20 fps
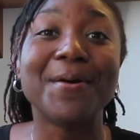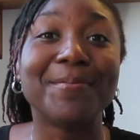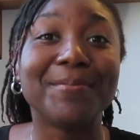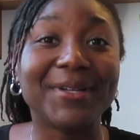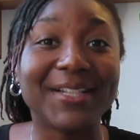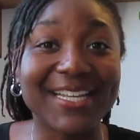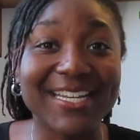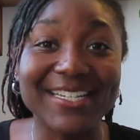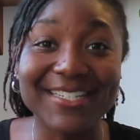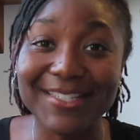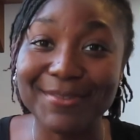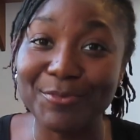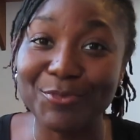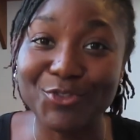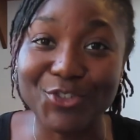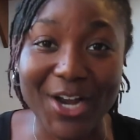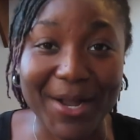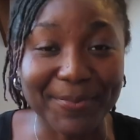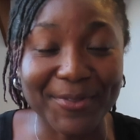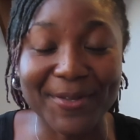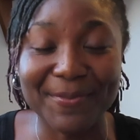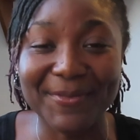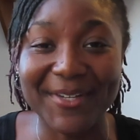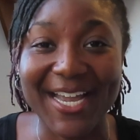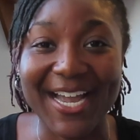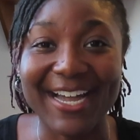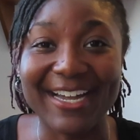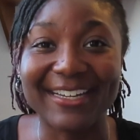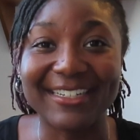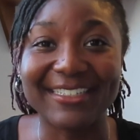Please drop them
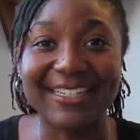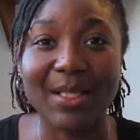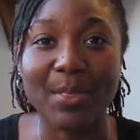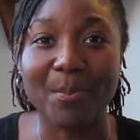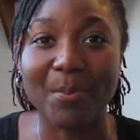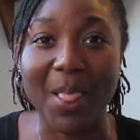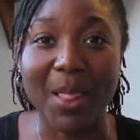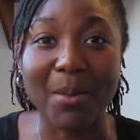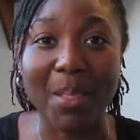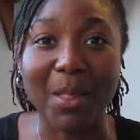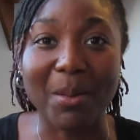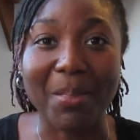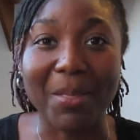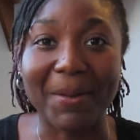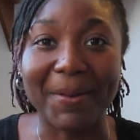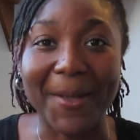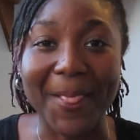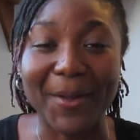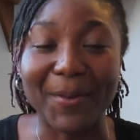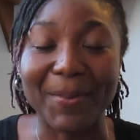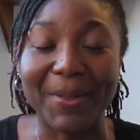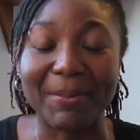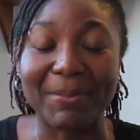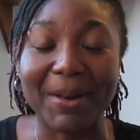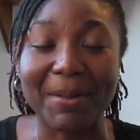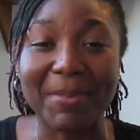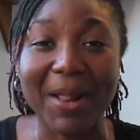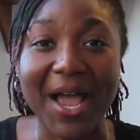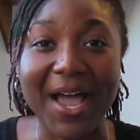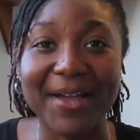down. Blah, blah, blah, blah, blah,
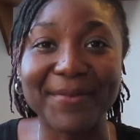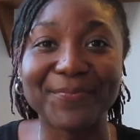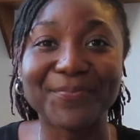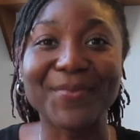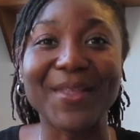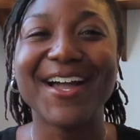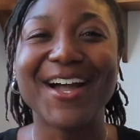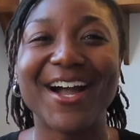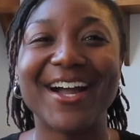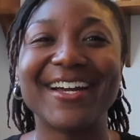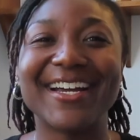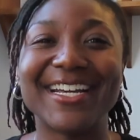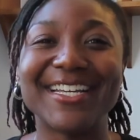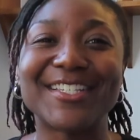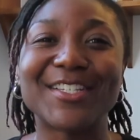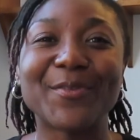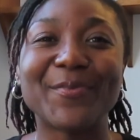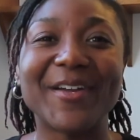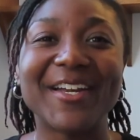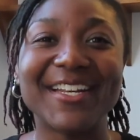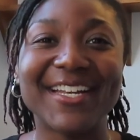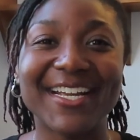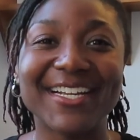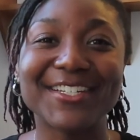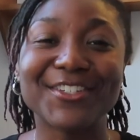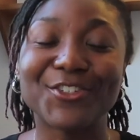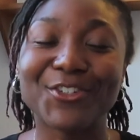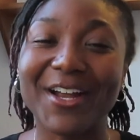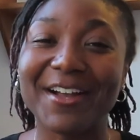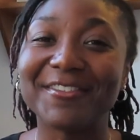blah, blah. All right, so my
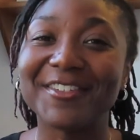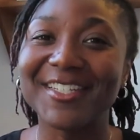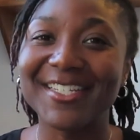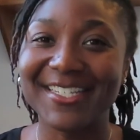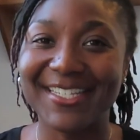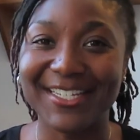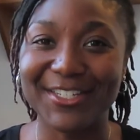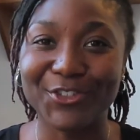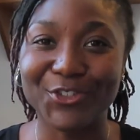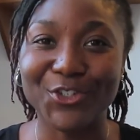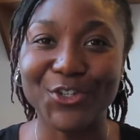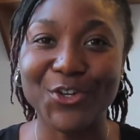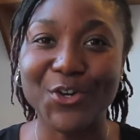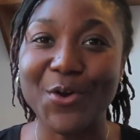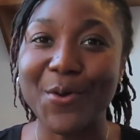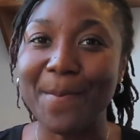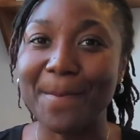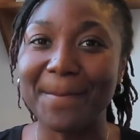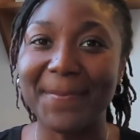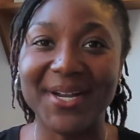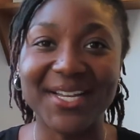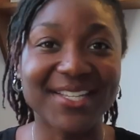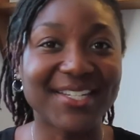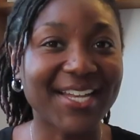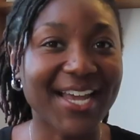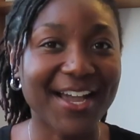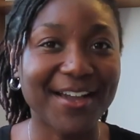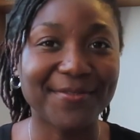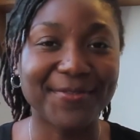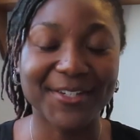next travel essential
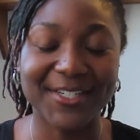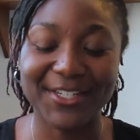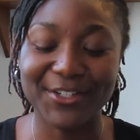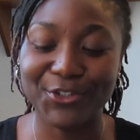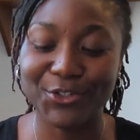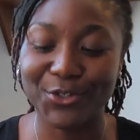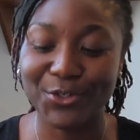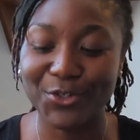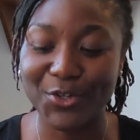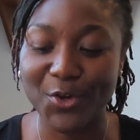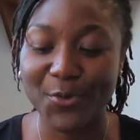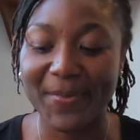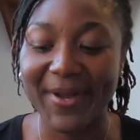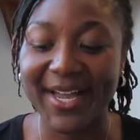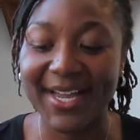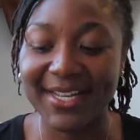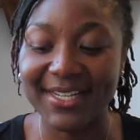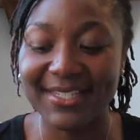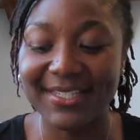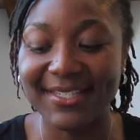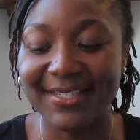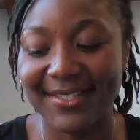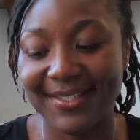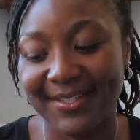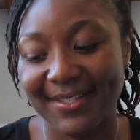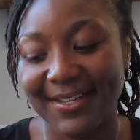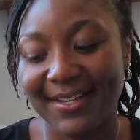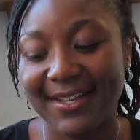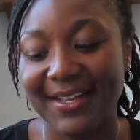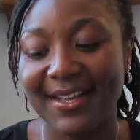must-have for digital nomads
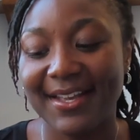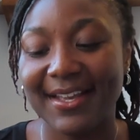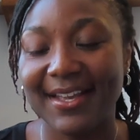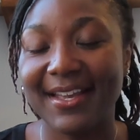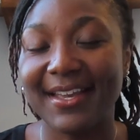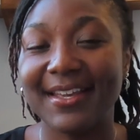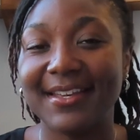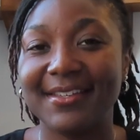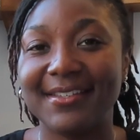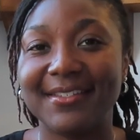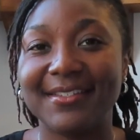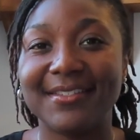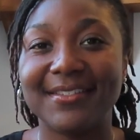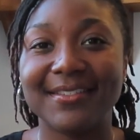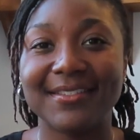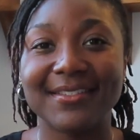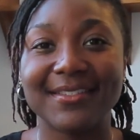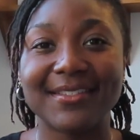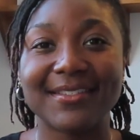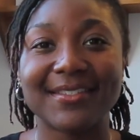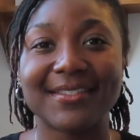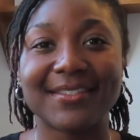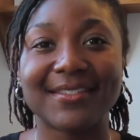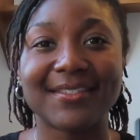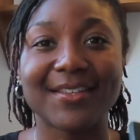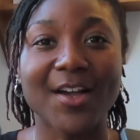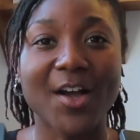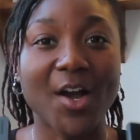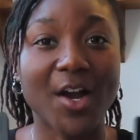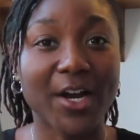is
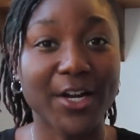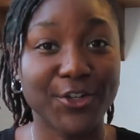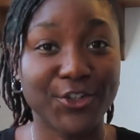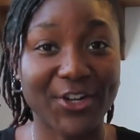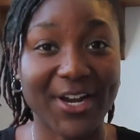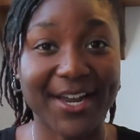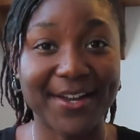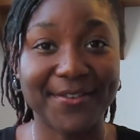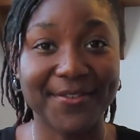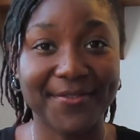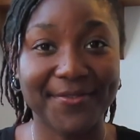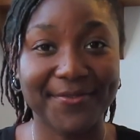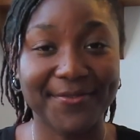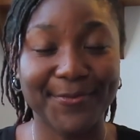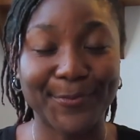a hard drive.